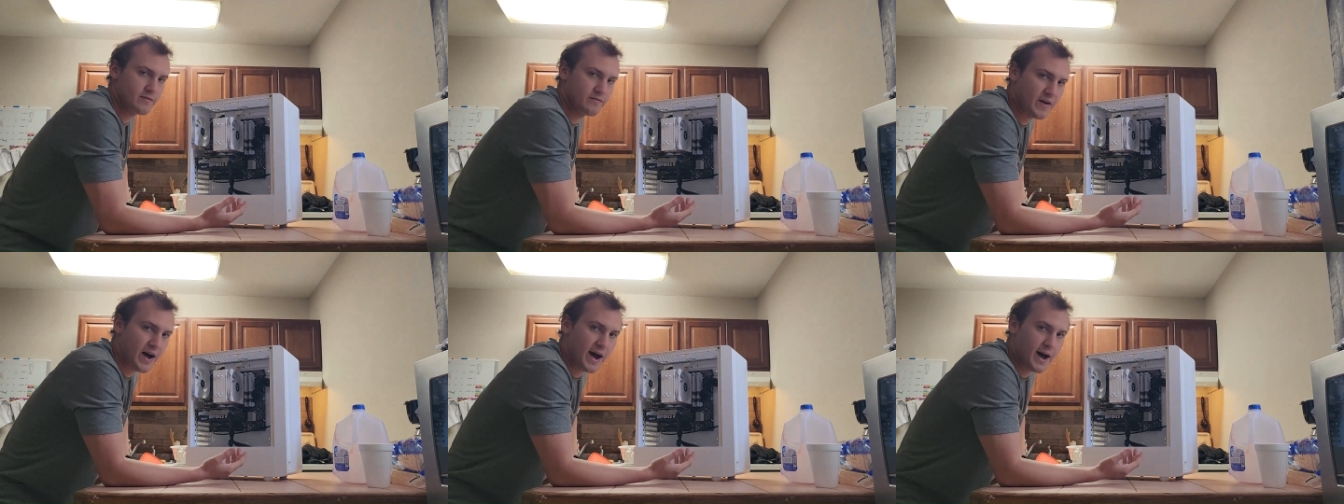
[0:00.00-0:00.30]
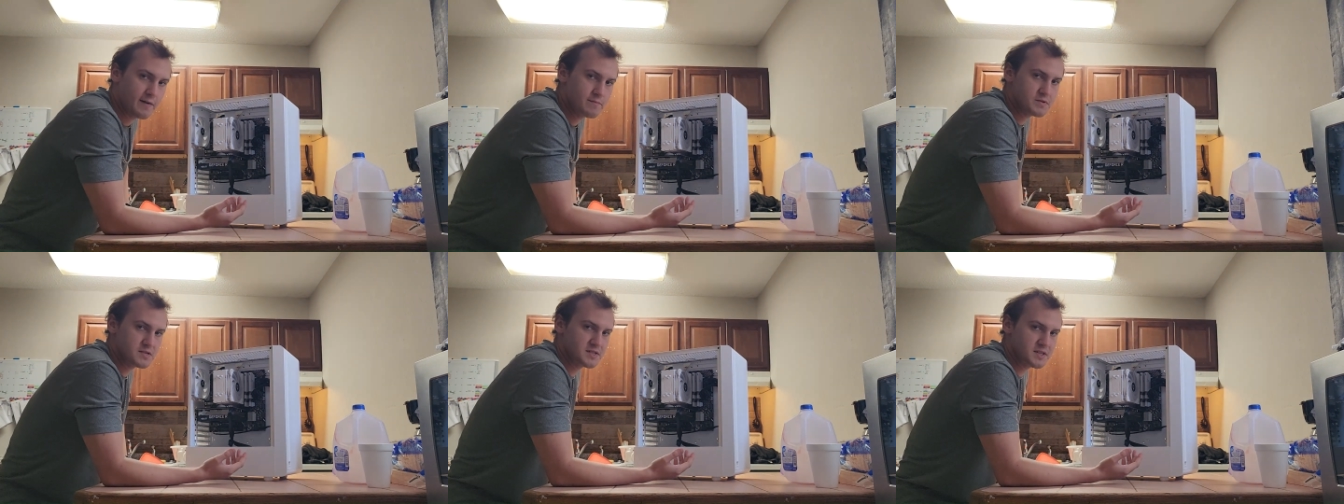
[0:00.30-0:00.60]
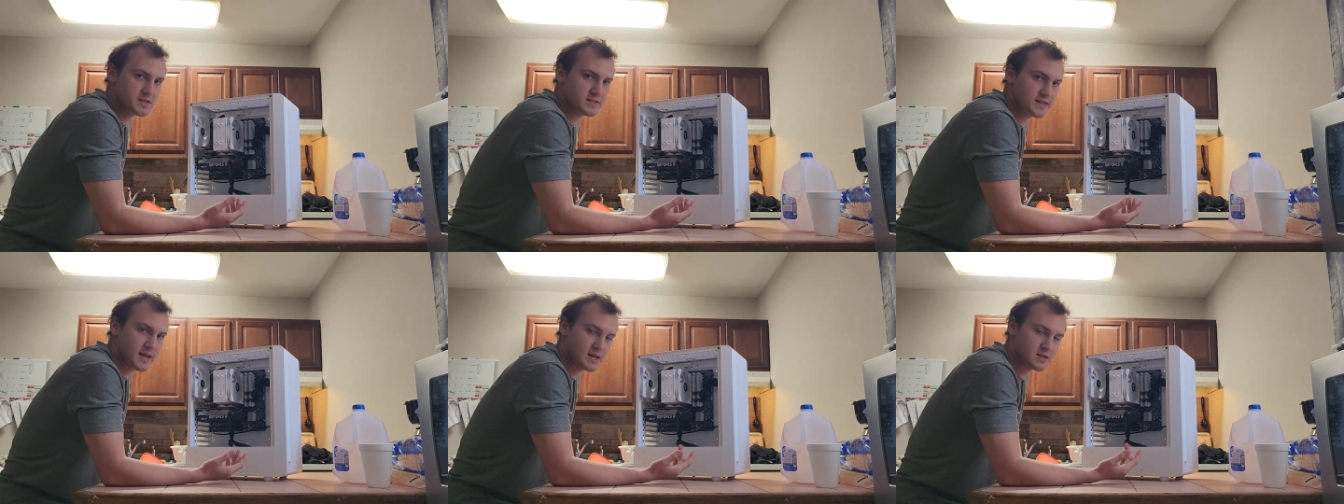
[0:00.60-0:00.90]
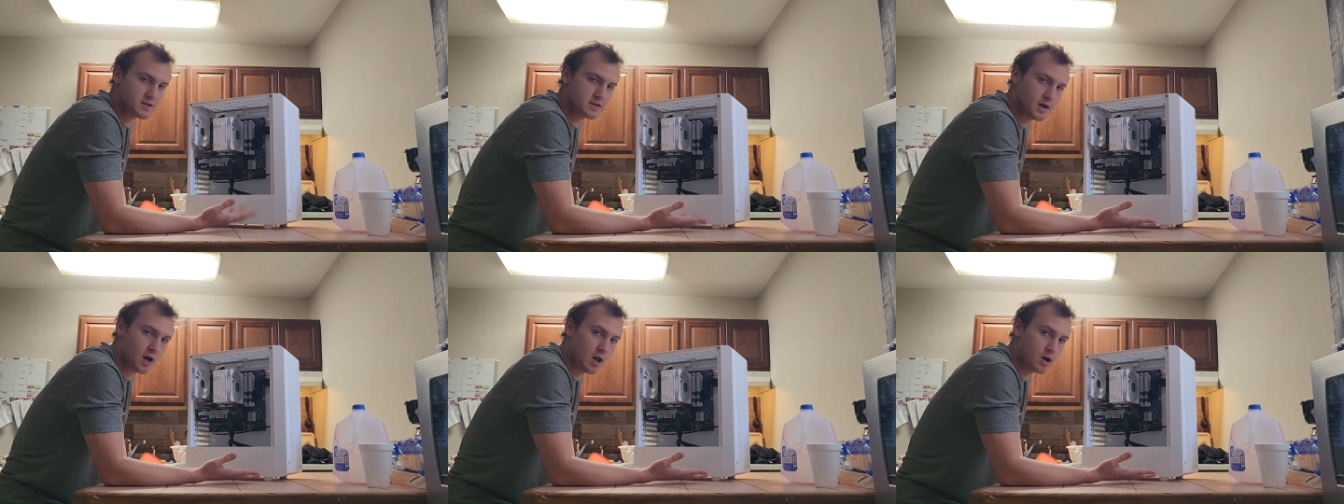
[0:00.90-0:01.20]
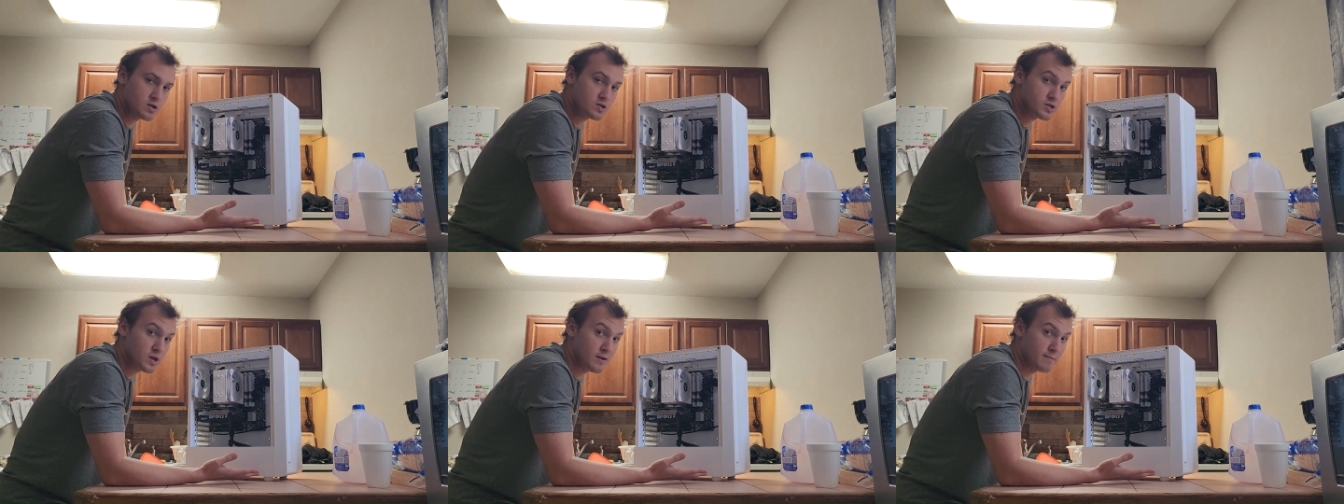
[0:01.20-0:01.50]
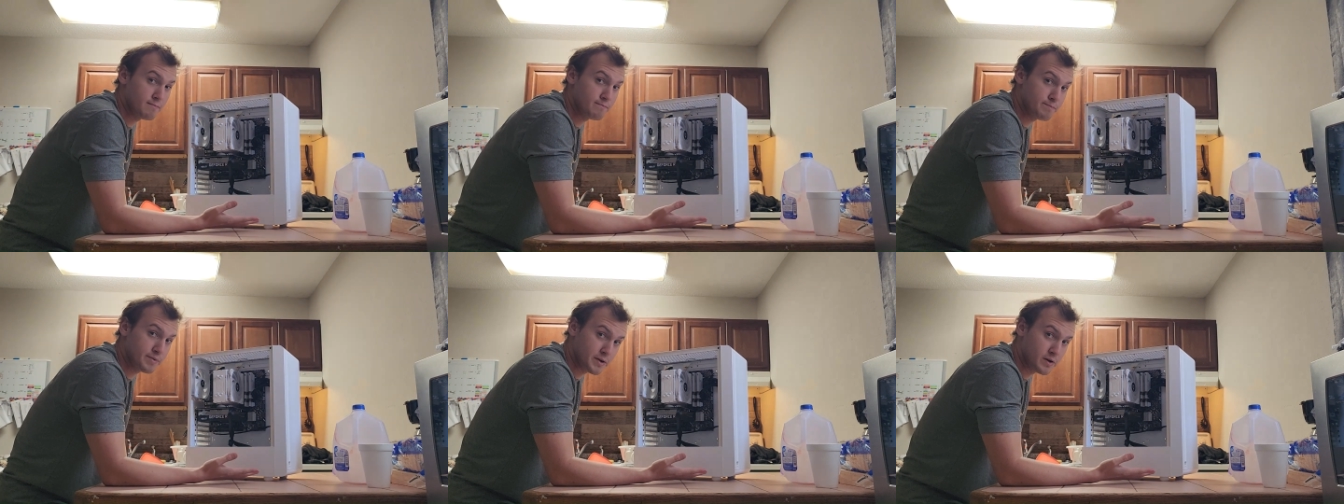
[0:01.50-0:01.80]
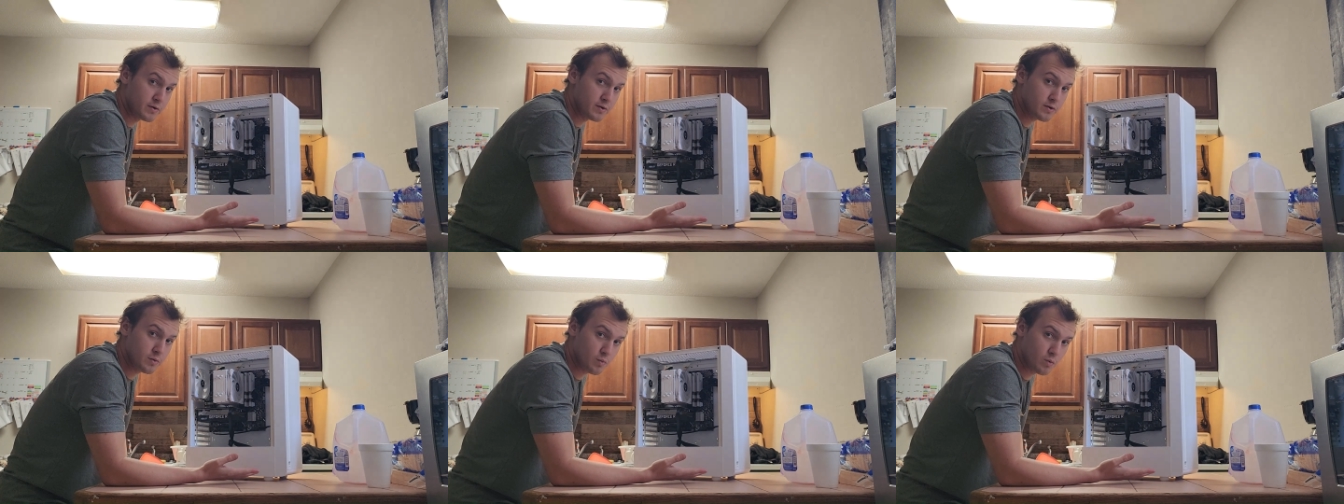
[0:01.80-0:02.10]
$5,000 to $6,000 on
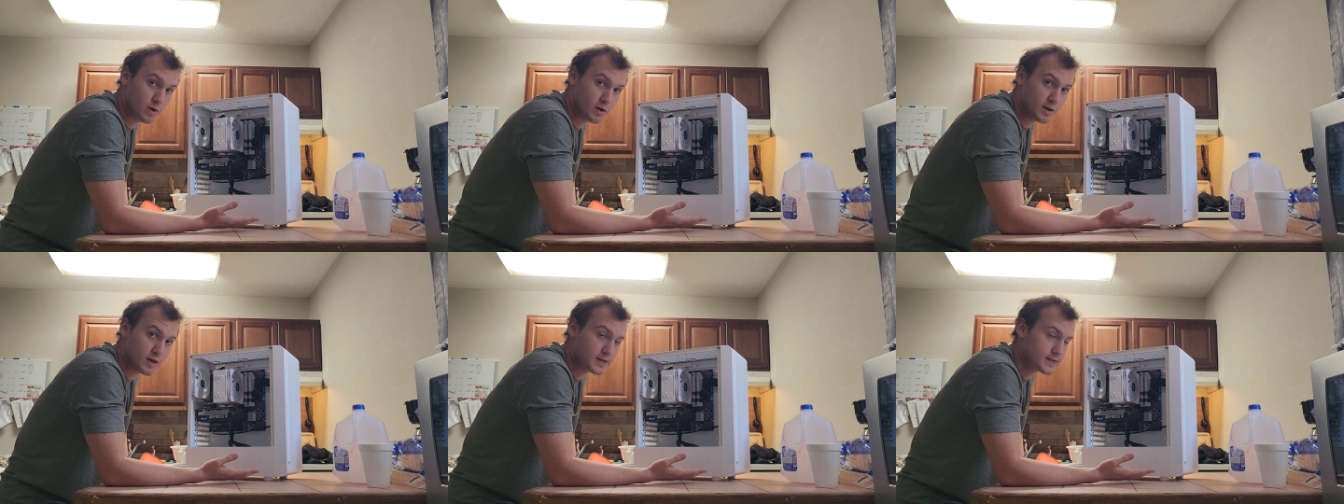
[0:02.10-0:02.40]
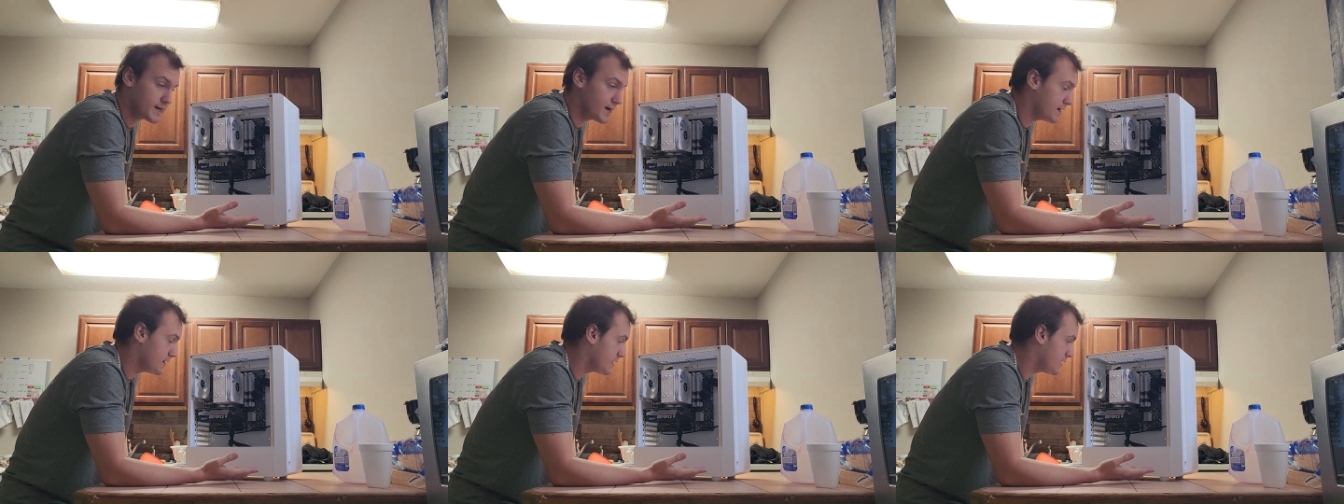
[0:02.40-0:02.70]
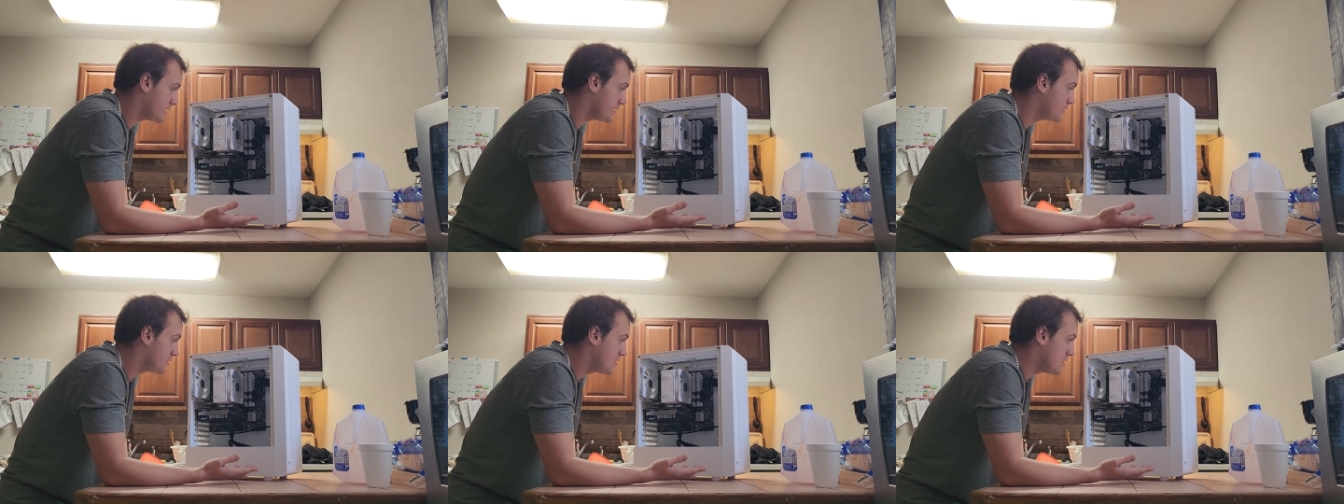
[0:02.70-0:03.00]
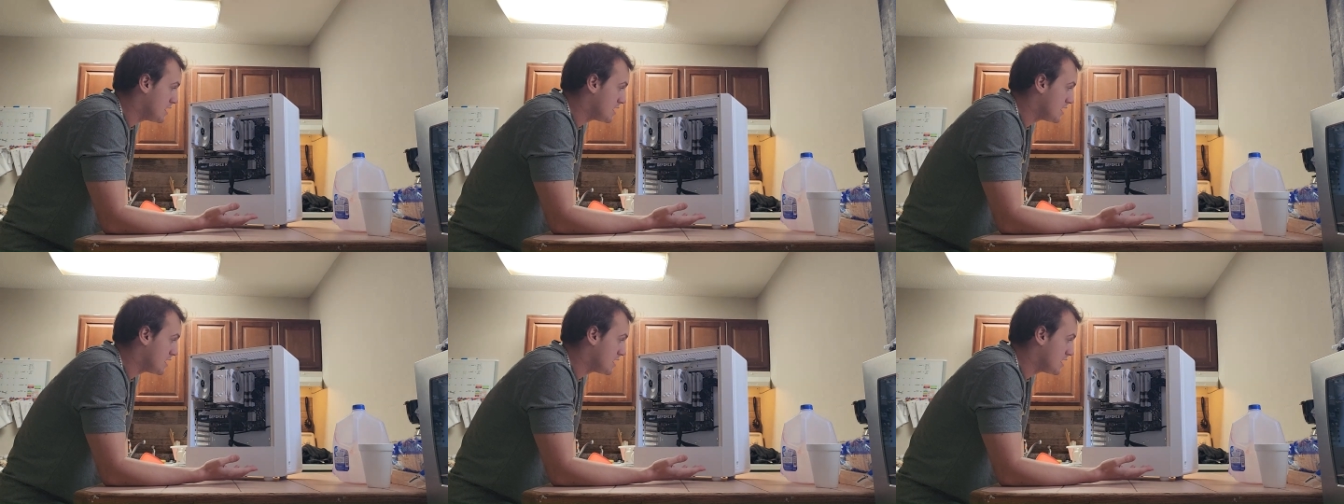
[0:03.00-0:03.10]
building one like I did.